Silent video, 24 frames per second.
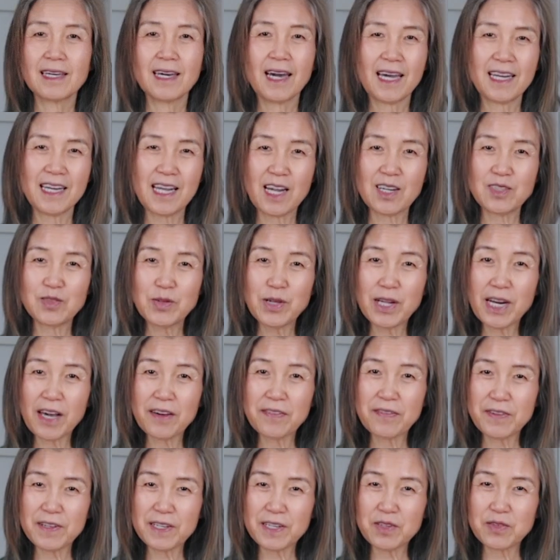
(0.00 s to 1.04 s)
And I really
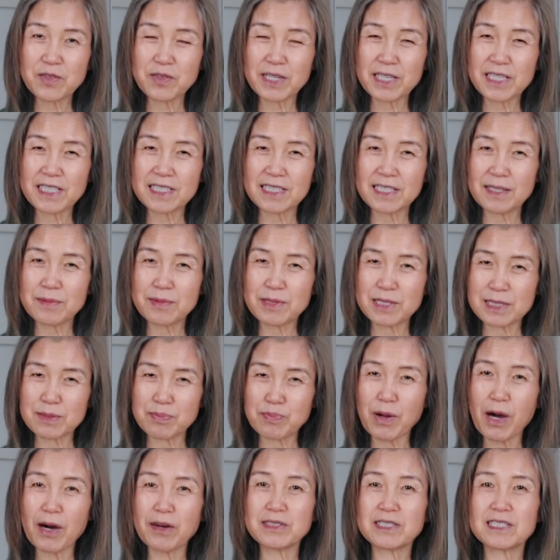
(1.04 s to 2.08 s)
like fenugreek
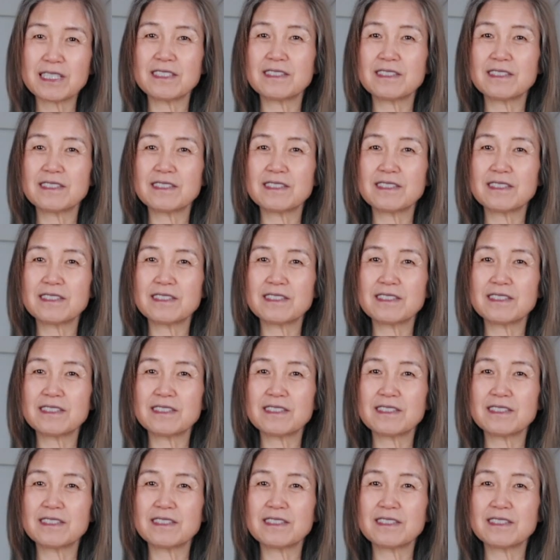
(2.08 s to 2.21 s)
sprouts.